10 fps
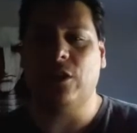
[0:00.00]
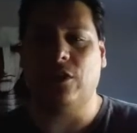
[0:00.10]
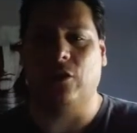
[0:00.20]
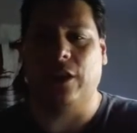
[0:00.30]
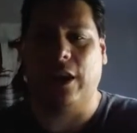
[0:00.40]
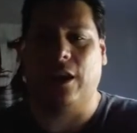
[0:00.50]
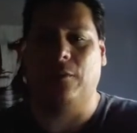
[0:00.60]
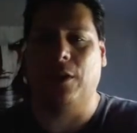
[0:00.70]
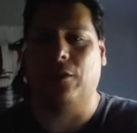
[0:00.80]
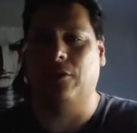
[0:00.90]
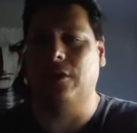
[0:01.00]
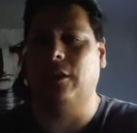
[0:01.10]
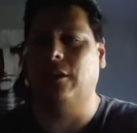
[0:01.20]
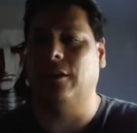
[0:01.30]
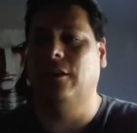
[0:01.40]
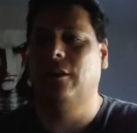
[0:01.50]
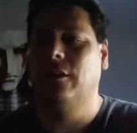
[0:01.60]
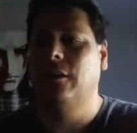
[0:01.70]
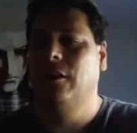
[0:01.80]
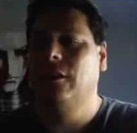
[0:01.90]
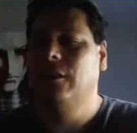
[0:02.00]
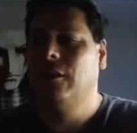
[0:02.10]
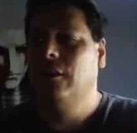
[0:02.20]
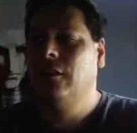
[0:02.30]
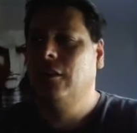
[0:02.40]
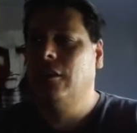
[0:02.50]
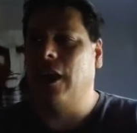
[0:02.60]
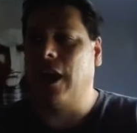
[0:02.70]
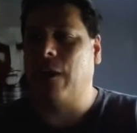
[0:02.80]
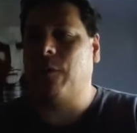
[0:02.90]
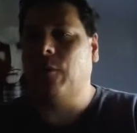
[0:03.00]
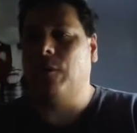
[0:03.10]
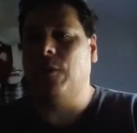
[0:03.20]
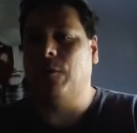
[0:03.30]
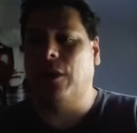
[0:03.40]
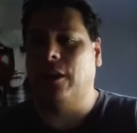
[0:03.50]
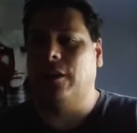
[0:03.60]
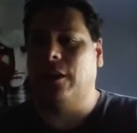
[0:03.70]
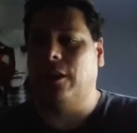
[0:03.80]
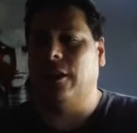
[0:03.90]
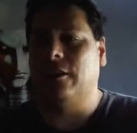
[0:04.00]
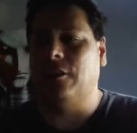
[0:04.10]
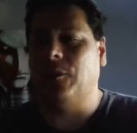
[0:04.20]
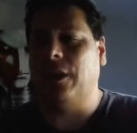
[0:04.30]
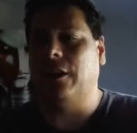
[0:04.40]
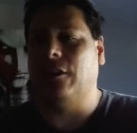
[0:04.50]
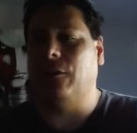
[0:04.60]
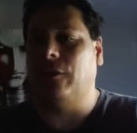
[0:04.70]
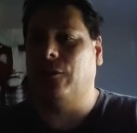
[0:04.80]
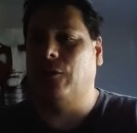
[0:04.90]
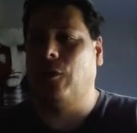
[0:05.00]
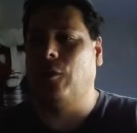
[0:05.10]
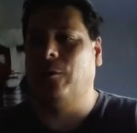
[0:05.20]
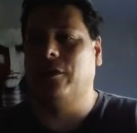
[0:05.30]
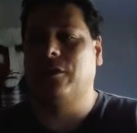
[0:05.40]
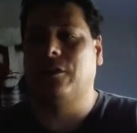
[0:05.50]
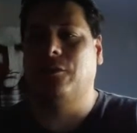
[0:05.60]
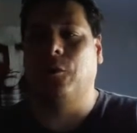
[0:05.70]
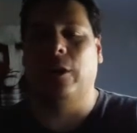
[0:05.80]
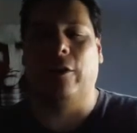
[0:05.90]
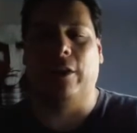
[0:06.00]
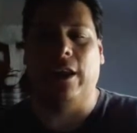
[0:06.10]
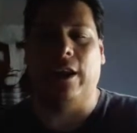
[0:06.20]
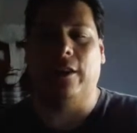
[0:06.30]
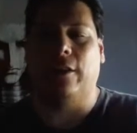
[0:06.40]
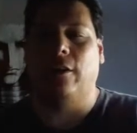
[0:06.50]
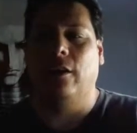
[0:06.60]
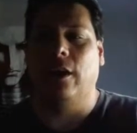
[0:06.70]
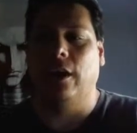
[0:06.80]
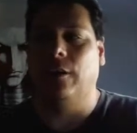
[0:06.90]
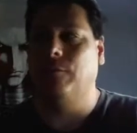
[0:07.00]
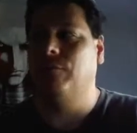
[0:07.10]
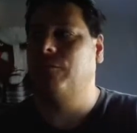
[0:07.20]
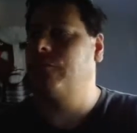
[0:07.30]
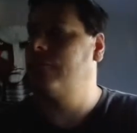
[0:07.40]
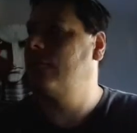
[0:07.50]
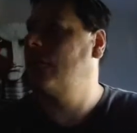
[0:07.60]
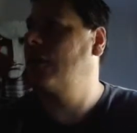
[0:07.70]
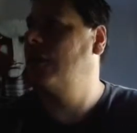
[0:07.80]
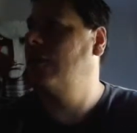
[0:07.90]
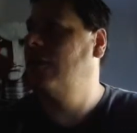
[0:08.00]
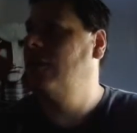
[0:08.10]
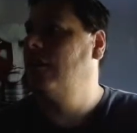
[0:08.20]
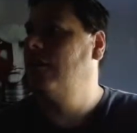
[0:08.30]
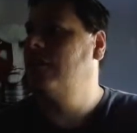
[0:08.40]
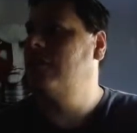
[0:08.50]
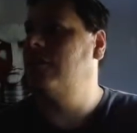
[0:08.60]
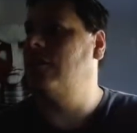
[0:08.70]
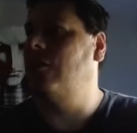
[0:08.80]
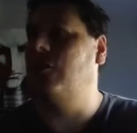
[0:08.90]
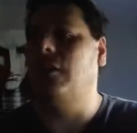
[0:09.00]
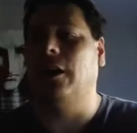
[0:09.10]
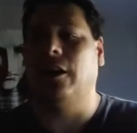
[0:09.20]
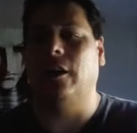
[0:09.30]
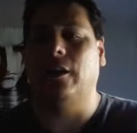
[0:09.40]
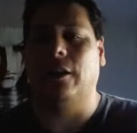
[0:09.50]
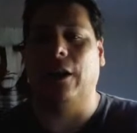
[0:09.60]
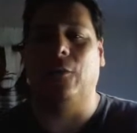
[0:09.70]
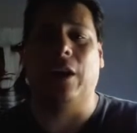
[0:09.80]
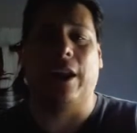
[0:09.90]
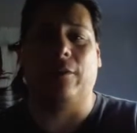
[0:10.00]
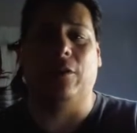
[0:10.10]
So yeah, my throat's getting a little not happy with me, but it's no big deal. We're nearing the end here. And why'd I